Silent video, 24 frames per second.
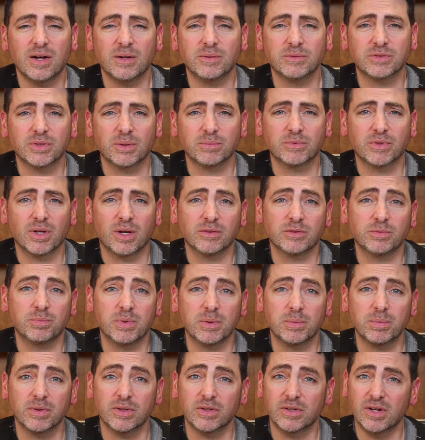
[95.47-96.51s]
Sometimes
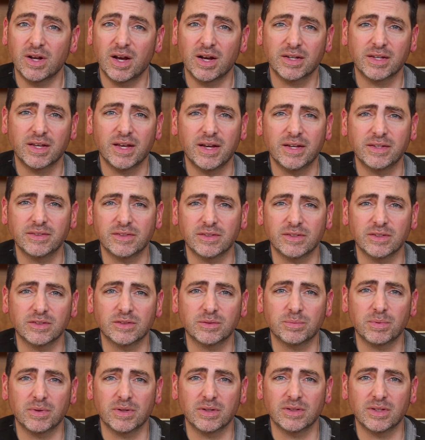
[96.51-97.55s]
people are not
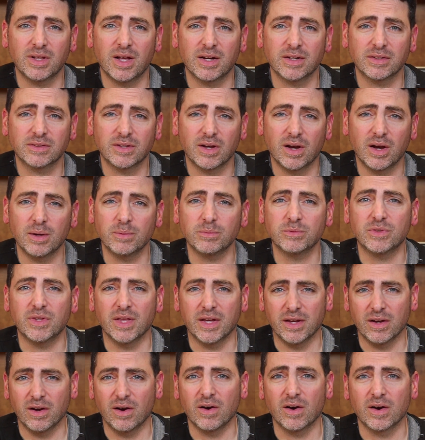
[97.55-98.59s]
candidates, but a lot of time
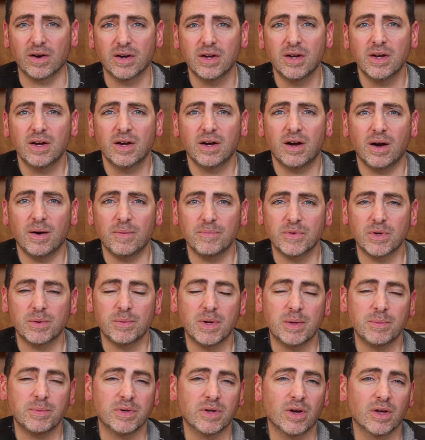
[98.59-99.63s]
they are. There
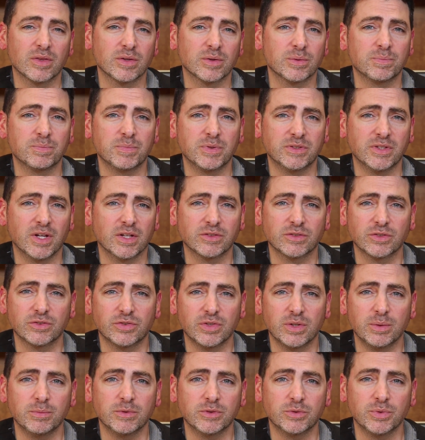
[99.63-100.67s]
may be other potential
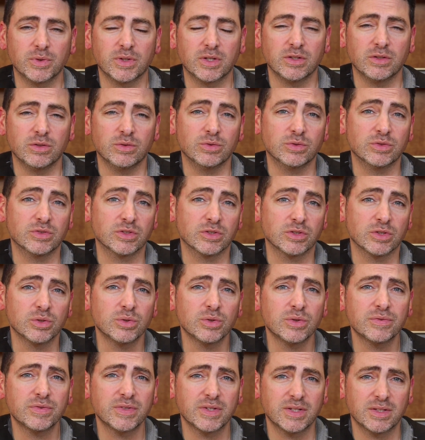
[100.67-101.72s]
treatments we can use in
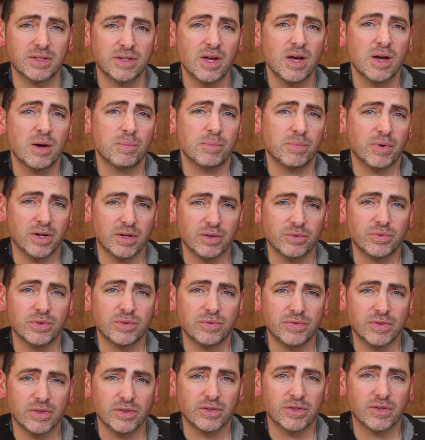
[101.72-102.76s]
lieu of it, but if we
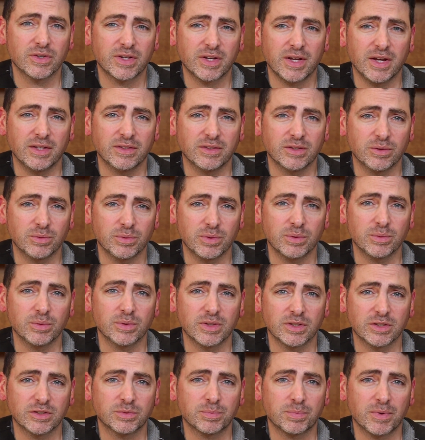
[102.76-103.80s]
feel you're a candidate, we
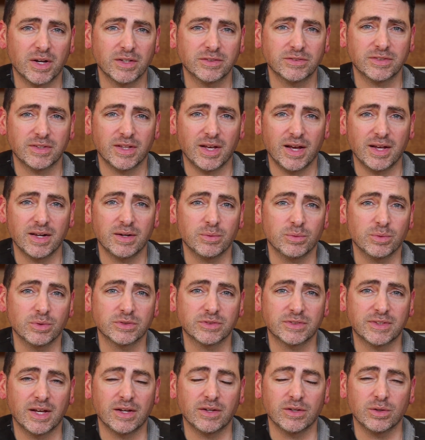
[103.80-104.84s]
will express that and we'll
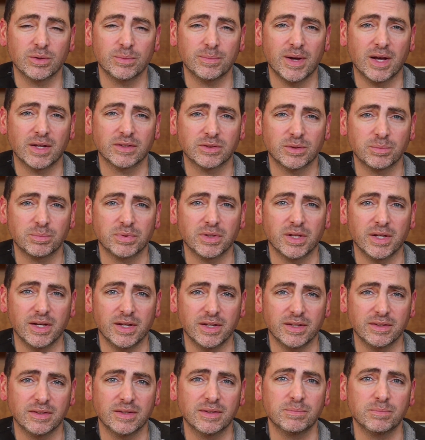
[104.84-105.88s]
tell you about the
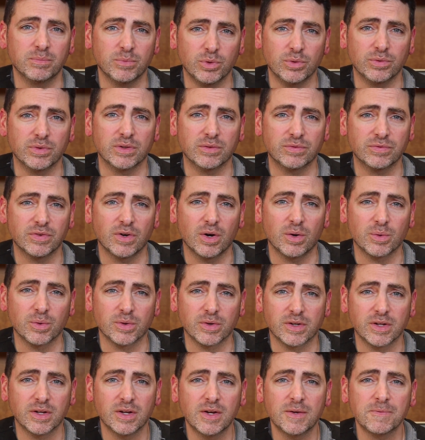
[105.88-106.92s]
plan moving
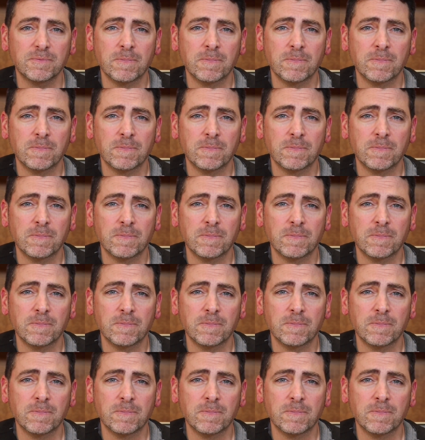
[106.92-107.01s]
forward.